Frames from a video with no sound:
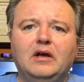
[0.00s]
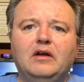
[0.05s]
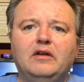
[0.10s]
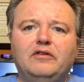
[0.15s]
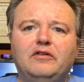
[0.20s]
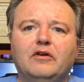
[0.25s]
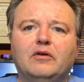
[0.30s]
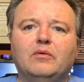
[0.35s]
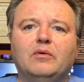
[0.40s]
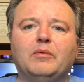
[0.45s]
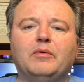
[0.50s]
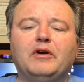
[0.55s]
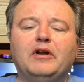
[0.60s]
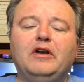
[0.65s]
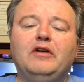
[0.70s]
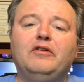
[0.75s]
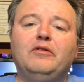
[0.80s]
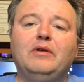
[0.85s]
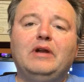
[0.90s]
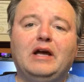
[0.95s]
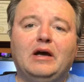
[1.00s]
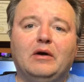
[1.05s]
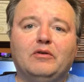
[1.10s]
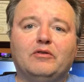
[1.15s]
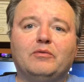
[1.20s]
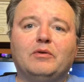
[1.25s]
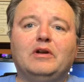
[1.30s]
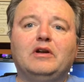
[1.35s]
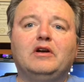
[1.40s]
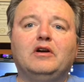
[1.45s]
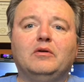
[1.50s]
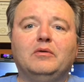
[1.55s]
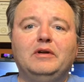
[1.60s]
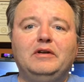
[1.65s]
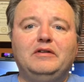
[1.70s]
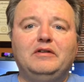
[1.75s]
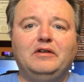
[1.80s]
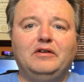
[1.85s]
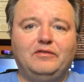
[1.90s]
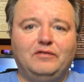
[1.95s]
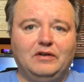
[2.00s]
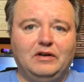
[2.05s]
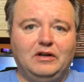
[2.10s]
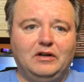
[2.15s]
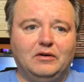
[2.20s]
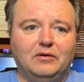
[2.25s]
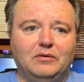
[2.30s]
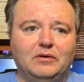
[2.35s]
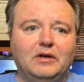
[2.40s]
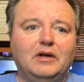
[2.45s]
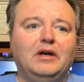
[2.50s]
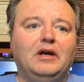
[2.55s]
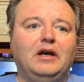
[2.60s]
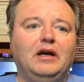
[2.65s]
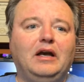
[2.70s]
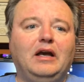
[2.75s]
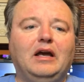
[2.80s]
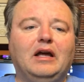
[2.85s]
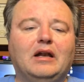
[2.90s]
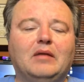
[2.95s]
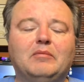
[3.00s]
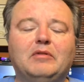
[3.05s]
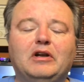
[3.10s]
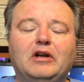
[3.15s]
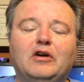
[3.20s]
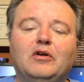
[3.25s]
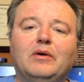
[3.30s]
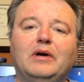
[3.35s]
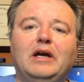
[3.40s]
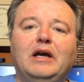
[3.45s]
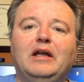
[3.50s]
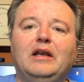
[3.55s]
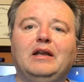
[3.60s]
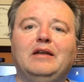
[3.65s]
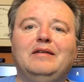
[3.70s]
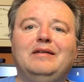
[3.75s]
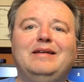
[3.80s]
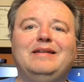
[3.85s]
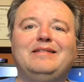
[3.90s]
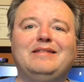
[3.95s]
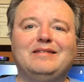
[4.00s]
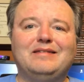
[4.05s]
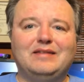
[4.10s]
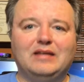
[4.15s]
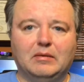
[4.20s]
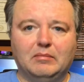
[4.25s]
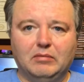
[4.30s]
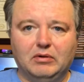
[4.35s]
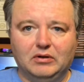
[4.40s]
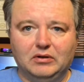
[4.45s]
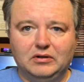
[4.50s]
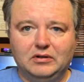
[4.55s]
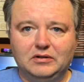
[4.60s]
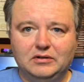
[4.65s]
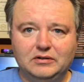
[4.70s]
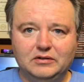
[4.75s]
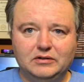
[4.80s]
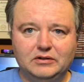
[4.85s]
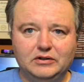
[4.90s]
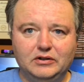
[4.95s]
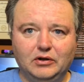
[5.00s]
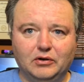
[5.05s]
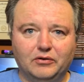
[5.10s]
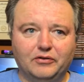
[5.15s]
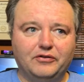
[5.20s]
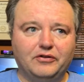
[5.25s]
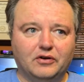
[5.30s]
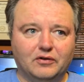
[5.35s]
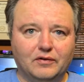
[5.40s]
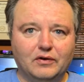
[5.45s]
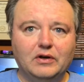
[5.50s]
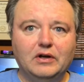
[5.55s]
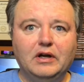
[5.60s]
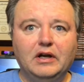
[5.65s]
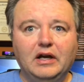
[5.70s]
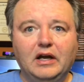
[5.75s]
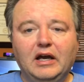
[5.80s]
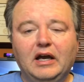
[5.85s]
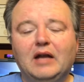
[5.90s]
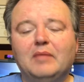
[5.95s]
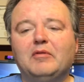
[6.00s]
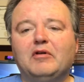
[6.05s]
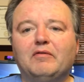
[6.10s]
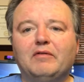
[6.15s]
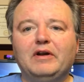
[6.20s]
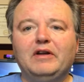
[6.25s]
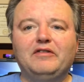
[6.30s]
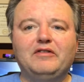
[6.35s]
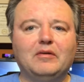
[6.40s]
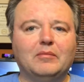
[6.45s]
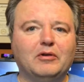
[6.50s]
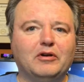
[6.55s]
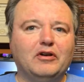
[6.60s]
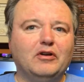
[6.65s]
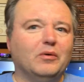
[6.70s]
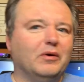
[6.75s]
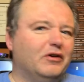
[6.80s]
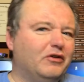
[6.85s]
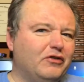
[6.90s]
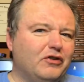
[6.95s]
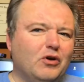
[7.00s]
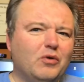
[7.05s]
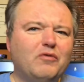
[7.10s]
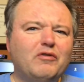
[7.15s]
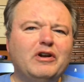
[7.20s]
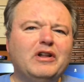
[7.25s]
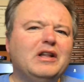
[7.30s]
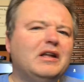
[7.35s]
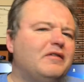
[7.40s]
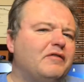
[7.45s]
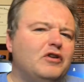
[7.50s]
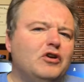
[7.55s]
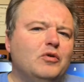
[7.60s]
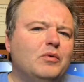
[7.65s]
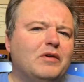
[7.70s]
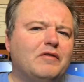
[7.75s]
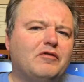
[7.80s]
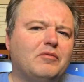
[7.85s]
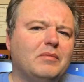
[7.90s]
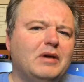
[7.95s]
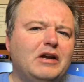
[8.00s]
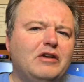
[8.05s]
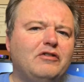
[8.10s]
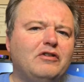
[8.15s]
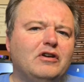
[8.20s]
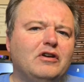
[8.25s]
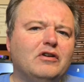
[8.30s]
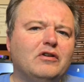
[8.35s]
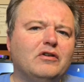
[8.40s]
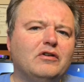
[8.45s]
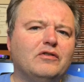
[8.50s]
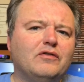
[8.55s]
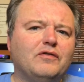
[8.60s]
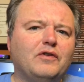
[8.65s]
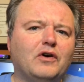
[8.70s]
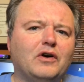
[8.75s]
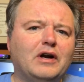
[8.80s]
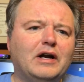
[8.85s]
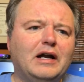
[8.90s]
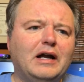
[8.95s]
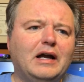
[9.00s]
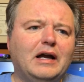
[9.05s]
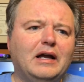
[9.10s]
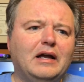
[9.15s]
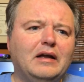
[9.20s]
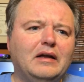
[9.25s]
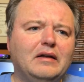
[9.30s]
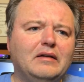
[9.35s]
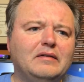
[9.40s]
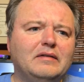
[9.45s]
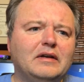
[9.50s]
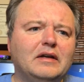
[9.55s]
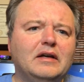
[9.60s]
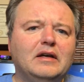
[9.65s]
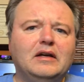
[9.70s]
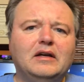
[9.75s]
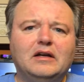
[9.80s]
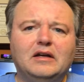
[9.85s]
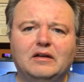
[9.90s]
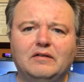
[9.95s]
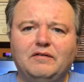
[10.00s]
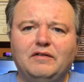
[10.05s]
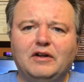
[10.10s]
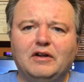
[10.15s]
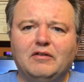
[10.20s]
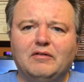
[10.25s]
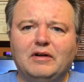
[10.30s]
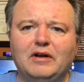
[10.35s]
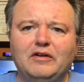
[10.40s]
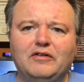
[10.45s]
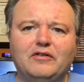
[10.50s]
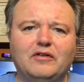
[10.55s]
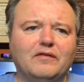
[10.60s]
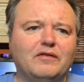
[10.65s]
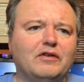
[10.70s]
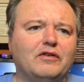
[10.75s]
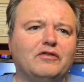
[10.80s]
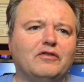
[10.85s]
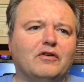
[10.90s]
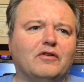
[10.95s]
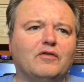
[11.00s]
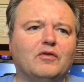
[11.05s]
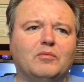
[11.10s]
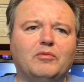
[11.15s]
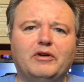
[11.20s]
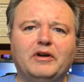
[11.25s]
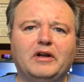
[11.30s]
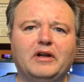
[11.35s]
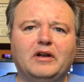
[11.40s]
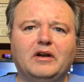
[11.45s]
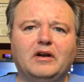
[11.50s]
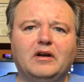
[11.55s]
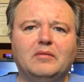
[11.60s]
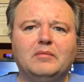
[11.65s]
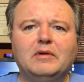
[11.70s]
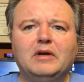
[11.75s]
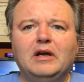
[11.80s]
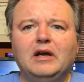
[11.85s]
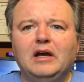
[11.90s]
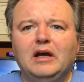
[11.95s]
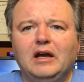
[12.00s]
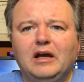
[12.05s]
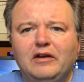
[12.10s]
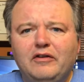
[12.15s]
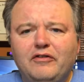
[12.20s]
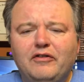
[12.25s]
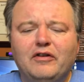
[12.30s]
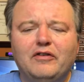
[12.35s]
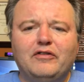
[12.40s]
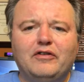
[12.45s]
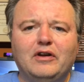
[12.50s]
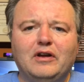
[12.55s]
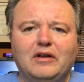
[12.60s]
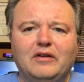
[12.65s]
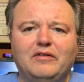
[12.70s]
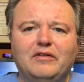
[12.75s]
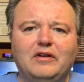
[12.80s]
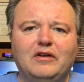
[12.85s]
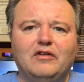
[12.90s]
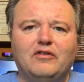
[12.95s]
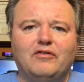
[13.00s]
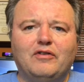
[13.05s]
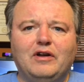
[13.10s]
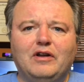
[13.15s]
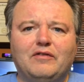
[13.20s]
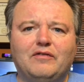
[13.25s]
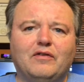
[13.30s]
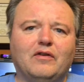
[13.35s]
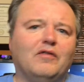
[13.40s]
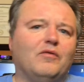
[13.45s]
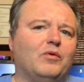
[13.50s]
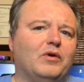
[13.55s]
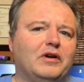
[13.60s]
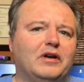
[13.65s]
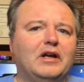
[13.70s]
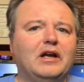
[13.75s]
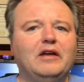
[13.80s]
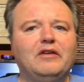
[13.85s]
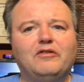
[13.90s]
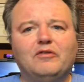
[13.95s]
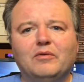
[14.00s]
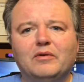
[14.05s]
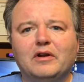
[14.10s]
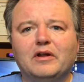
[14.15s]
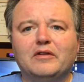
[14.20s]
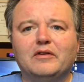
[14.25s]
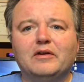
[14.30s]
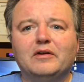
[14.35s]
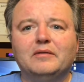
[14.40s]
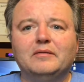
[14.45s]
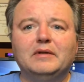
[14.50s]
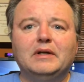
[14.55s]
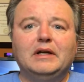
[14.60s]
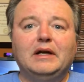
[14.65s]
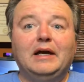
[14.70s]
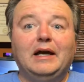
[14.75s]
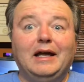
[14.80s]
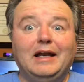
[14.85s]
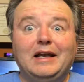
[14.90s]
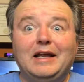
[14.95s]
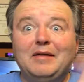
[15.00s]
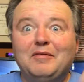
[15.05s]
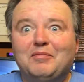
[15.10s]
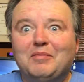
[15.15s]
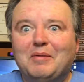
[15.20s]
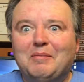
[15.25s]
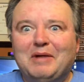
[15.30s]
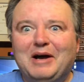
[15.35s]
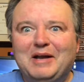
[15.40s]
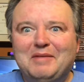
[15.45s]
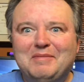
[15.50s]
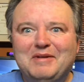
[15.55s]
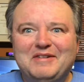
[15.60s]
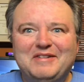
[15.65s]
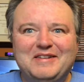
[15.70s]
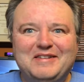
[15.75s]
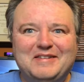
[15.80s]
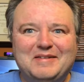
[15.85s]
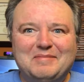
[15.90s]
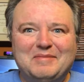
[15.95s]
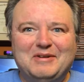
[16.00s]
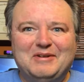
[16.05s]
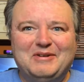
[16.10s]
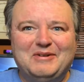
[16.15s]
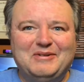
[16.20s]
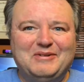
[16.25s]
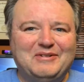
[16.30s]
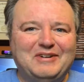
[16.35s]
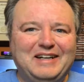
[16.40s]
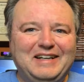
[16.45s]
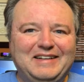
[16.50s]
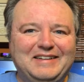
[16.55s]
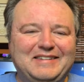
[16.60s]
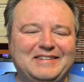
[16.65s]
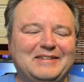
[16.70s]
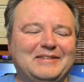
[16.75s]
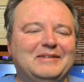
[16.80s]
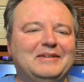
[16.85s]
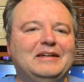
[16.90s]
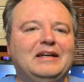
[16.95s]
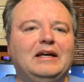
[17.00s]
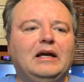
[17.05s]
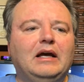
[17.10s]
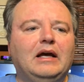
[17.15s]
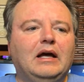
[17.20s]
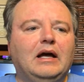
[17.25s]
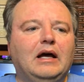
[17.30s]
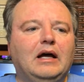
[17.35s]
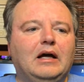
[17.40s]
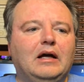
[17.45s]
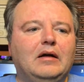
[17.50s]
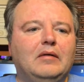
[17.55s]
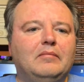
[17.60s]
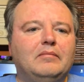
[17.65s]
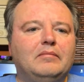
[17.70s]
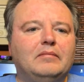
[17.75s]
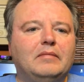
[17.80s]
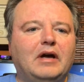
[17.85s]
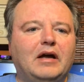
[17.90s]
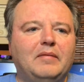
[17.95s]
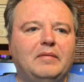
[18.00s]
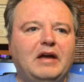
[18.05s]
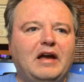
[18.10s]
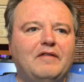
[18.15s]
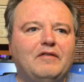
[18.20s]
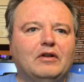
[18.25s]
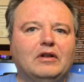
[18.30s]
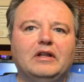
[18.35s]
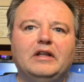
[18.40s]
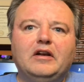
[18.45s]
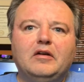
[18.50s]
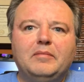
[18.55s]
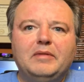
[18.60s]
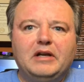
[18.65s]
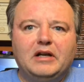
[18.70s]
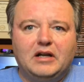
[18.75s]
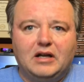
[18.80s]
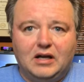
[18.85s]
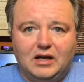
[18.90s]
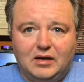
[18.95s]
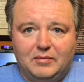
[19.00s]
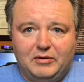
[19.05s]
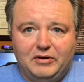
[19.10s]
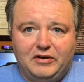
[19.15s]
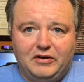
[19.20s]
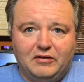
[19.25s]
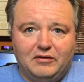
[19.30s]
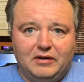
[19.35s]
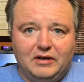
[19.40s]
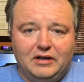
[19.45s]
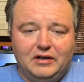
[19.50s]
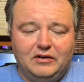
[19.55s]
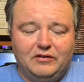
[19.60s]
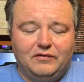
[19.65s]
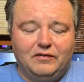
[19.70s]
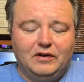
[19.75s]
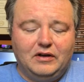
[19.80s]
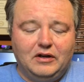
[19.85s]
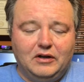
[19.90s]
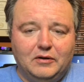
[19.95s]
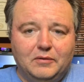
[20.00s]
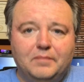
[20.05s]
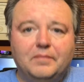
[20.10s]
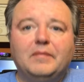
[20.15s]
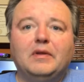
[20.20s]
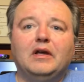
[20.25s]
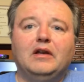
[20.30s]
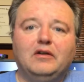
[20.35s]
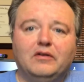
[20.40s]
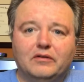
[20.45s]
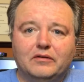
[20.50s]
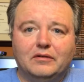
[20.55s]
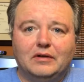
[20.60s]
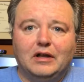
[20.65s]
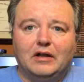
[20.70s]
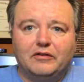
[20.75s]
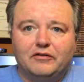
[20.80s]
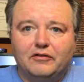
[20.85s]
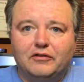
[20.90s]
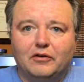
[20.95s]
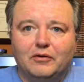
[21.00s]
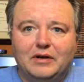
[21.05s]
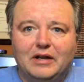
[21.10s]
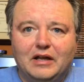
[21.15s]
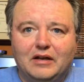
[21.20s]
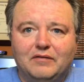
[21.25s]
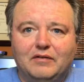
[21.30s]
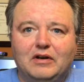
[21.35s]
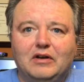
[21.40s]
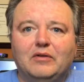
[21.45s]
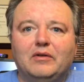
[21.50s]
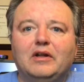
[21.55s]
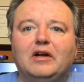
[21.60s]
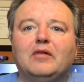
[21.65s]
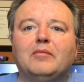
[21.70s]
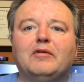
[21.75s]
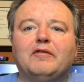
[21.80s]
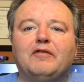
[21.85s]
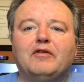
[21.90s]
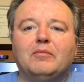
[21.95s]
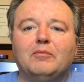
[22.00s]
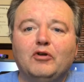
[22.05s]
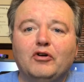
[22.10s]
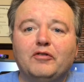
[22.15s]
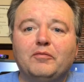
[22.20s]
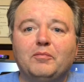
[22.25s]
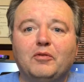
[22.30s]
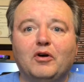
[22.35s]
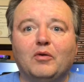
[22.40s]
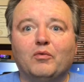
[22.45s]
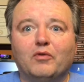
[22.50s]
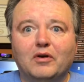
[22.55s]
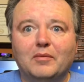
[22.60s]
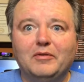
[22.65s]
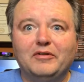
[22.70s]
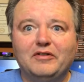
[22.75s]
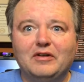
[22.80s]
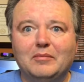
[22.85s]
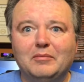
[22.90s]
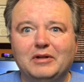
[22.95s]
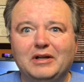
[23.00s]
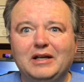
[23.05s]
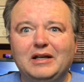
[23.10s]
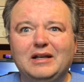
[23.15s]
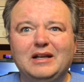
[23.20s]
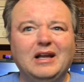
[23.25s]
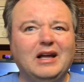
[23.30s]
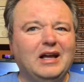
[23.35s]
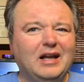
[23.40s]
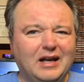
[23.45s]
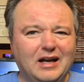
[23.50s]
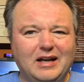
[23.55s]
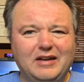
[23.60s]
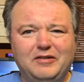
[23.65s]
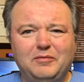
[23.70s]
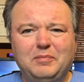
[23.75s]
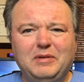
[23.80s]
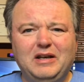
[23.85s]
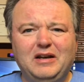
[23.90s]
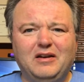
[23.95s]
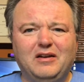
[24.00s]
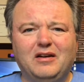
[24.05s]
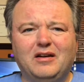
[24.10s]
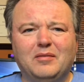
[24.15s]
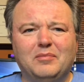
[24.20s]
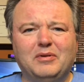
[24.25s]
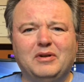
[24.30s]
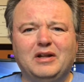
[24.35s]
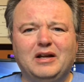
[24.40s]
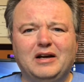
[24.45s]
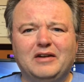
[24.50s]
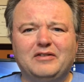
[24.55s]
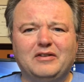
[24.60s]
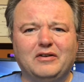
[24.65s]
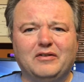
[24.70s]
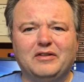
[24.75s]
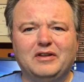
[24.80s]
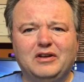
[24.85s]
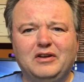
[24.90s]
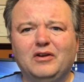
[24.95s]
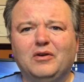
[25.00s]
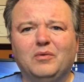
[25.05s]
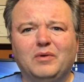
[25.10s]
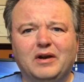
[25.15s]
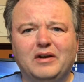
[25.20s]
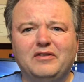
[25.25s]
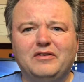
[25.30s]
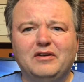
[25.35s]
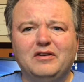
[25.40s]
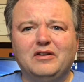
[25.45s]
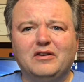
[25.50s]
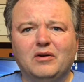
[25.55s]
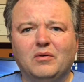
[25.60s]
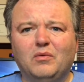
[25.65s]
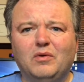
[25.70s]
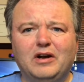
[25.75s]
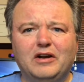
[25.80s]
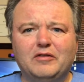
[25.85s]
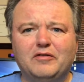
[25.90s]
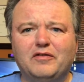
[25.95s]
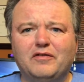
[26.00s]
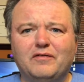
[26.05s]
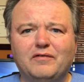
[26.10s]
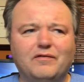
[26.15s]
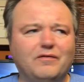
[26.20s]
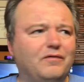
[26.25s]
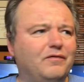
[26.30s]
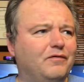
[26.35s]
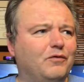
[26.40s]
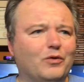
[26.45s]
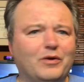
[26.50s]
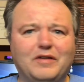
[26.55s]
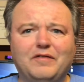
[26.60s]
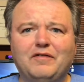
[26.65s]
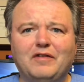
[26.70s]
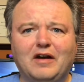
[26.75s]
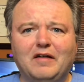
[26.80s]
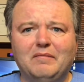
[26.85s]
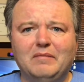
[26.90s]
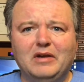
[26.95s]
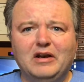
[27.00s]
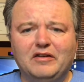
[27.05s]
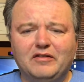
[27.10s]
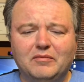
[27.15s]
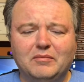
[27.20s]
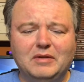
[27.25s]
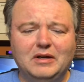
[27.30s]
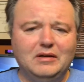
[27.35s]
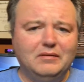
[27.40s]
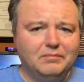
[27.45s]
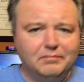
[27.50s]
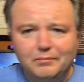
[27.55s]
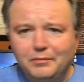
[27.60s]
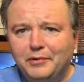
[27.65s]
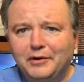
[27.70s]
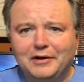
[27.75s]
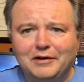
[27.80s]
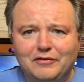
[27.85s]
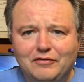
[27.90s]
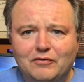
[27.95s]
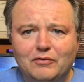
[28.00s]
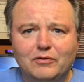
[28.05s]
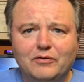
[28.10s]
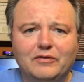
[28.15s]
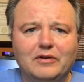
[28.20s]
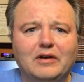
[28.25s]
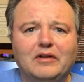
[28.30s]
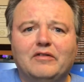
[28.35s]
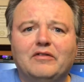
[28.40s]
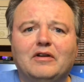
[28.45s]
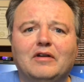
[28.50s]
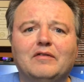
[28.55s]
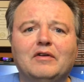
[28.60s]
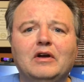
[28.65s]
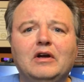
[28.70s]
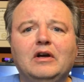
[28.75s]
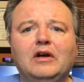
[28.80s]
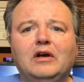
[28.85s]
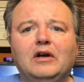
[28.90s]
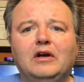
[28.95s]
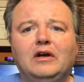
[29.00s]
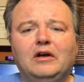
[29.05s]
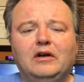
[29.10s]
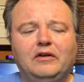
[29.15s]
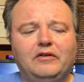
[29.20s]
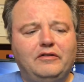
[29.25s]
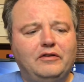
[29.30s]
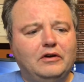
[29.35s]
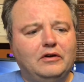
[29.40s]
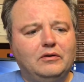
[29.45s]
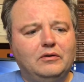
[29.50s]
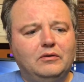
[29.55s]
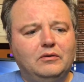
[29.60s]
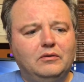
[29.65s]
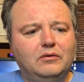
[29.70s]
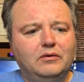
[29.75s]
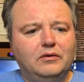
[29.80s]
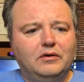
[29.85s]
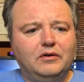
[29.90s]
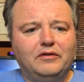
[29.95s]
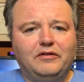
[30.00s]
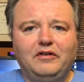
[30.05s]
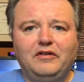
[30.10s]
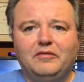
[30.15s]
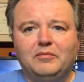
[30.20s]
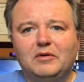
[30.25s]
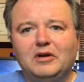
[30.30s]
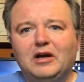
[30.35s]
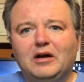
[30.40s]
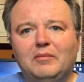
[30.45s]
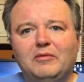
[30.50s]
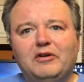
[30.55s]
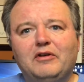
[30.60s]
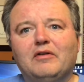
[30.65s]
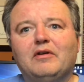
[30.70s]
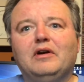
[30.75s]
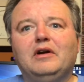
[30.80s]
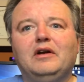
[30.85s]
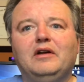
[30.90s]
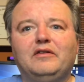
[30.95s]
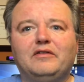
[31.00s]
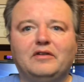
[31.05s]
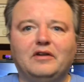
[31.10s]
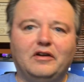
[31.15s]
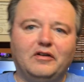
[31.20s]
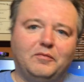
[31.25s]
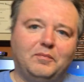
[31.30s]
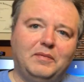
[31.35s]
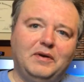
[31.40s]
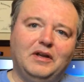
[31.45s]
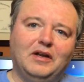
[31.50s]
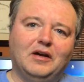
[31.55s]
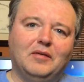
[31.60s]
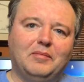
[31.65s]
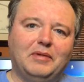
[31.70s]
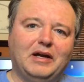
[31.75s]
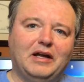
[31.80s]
So what we're going to do now is we're going to go into this video, and I'm going to go ahead and disassemble the old server, and I'm going to reassemble a new one. There's no really new information here as far as configuration of this server, bringing it up. It's just so you can see the transfer of one case to another, and it keeps my mind busy, something to do, right? So I have a little bit of commentary in this video, and I'll slow down the video there, but for the most part where I'm assembling it, I speeded it up a lot because I don't think you'll want to sit there and watch 45 minutes of me putting screws in and stuff. So you'll see some commentary. It's going to speed up.